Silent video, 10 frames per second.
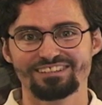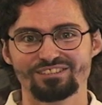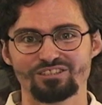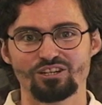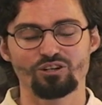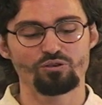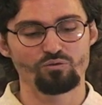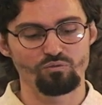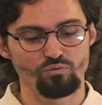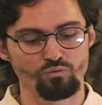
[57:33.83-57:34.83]

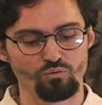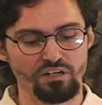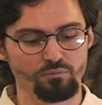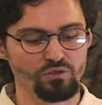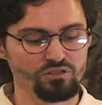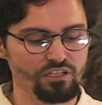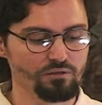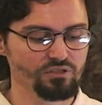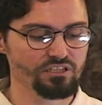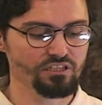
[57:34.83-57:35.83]
So when a person
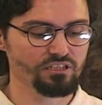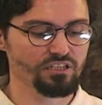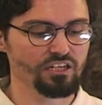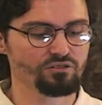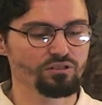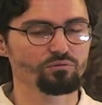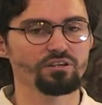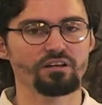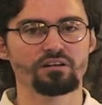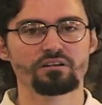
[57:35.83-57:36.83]
comes into this country with
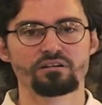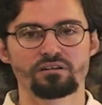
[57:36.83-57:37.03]
a,